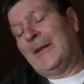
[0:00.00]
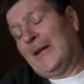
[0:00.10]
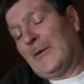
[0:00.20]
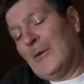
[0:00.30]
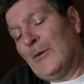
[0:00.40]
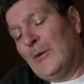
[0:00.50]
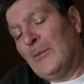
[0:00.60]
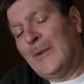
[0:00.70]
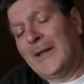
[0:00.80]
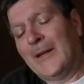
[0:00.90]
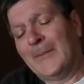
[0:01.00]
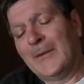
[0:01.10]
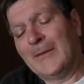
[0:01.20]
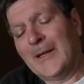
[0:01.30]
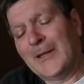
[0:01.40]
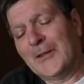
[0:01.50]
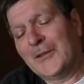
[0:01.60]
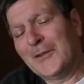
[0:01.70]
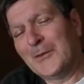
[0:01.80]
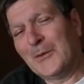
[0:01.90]
grew, but I
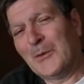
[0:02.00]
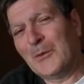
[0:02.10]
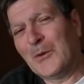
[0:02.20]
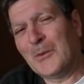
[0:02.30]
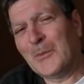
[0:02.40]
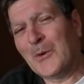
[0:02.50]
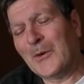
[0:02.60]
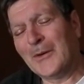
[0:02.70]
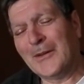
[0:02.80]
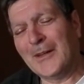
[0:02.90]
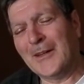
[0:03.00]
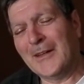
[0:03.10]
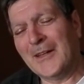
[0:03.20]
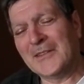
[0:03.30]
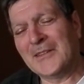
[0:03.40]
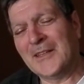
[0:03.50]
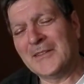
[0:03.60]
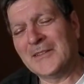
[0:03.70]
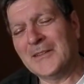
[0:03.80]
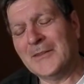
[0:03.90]
could have grown more as
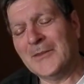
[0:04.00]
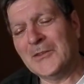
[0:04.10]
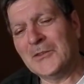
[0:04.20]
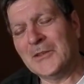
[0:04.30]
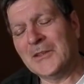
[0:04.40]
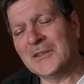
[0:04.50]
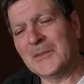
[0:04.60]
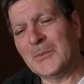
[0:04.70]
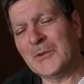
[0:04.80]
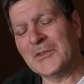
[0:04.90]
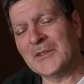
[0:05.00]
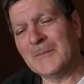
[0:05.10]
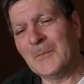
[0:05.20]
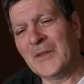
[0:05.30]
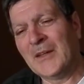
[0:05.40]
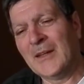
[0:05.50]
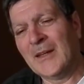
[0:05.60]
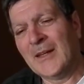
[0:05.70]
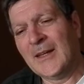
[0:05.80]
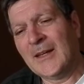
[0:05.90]
an individual and as a person.
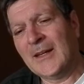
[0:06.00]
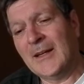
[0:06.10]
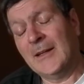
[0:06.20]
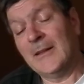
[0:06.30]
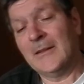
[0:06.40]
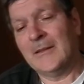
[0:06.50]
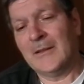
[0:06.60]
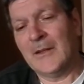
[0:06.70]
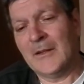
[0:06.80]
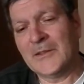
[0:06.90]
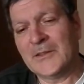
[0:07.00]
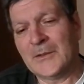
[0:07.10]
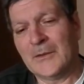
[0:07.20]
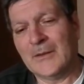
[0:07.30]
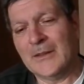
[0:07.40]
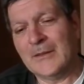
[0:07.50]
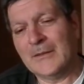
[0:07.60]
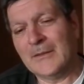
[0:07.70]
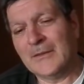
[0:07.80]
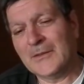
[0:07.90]
The long story, or
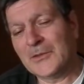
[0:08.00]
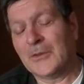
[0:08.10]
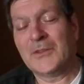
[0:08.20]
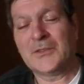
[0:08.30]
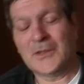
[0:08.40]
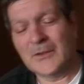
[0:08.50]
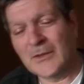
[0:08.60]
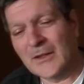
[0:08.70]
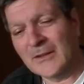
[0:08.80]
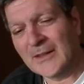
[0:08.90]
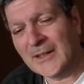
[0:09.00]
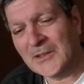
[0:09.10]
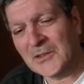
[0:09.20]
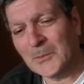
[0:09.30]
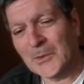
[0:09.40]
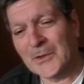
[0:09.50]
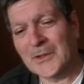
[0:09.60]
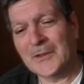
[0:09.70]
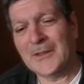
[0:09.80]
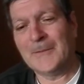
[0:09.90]
the short story of all of that, is you burn
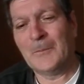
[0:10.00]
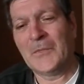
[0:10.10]
out, and